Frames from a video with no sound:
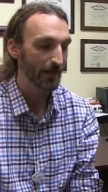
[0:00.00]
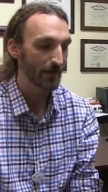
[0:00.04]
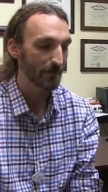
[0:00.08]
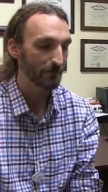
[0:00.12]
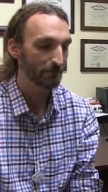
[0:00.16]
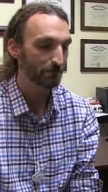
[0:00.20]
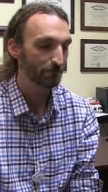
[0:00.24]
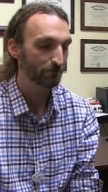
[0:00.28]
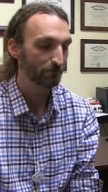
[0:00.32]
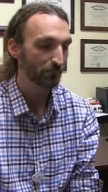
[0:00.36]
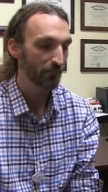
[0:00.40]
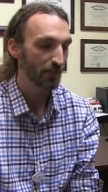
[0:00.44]

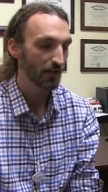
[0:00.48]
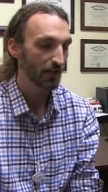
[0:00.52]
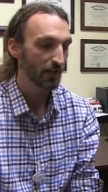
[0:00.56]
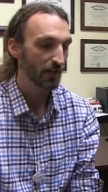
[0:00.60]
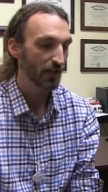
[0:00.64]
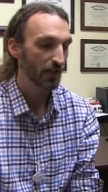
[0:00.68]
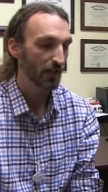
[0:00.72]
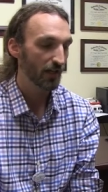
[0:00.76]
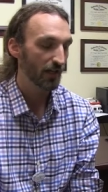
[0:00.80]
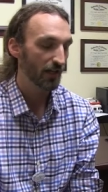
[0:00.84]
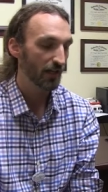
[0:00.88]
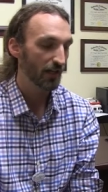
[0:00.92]
um,
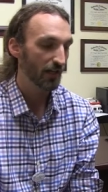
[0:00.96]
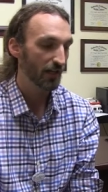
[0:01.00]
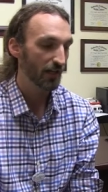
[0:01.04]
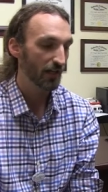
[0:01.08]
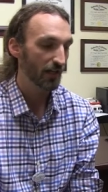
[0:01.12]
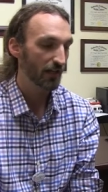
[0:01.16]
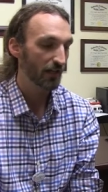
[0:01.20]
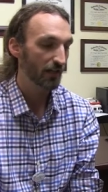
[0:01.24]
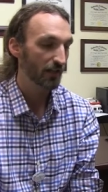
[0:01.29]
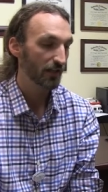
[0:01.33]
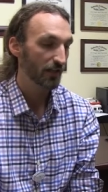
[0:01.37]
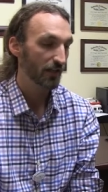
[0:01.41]

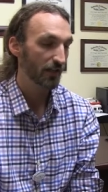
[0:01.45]
uh,